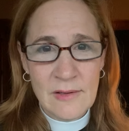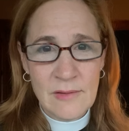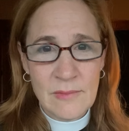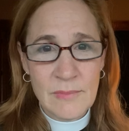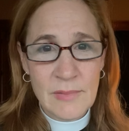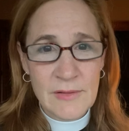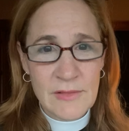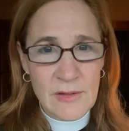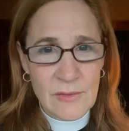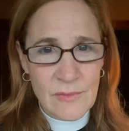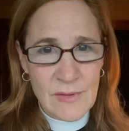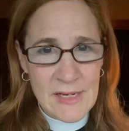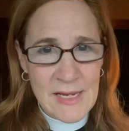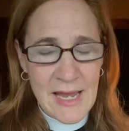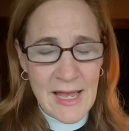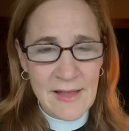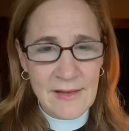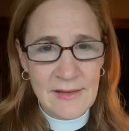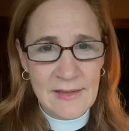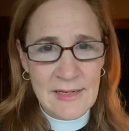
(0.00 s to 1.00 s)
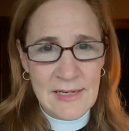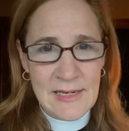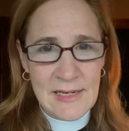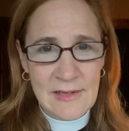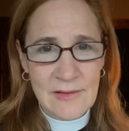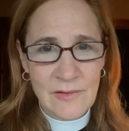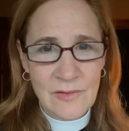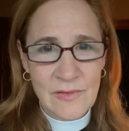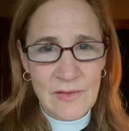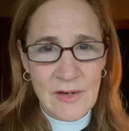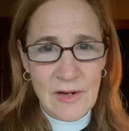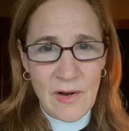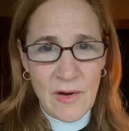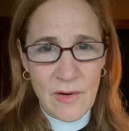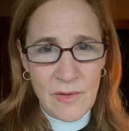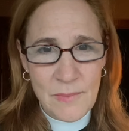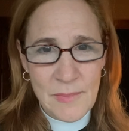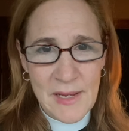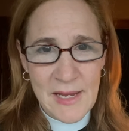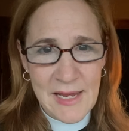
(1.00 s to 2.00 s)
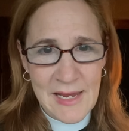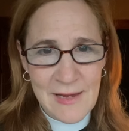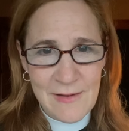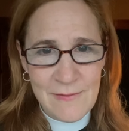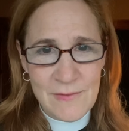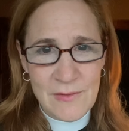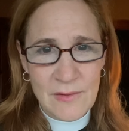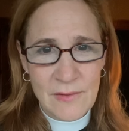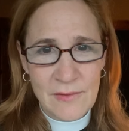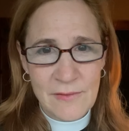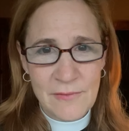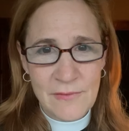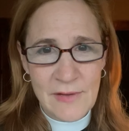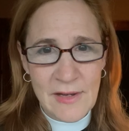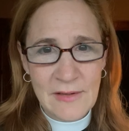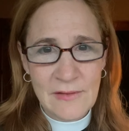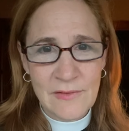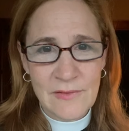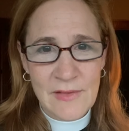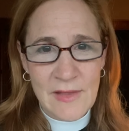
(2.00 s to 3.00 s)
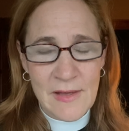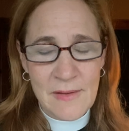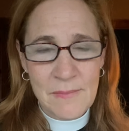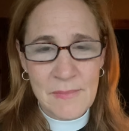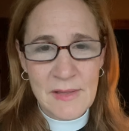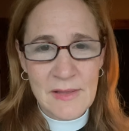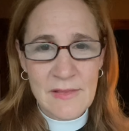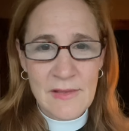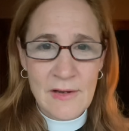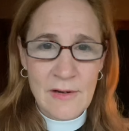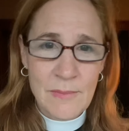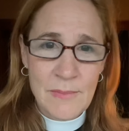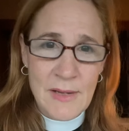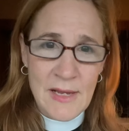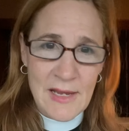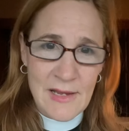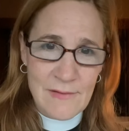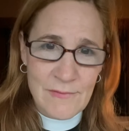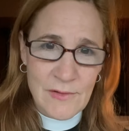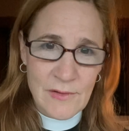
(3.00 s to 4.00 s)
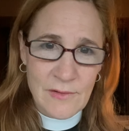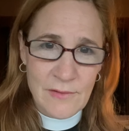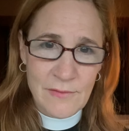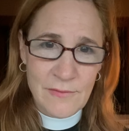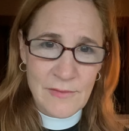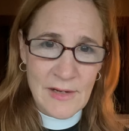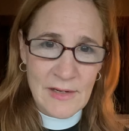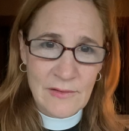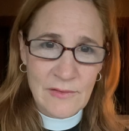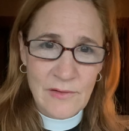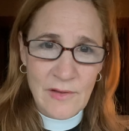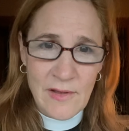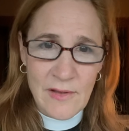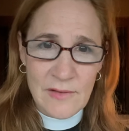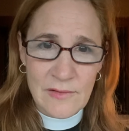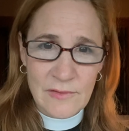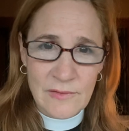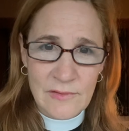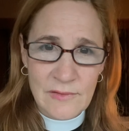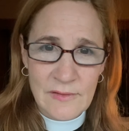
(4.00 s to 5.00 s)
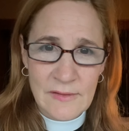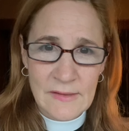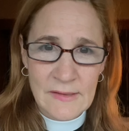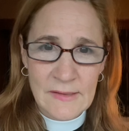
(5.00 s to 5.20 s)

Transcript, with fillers: But the reality is that our behavior affects them and their behavior affects us.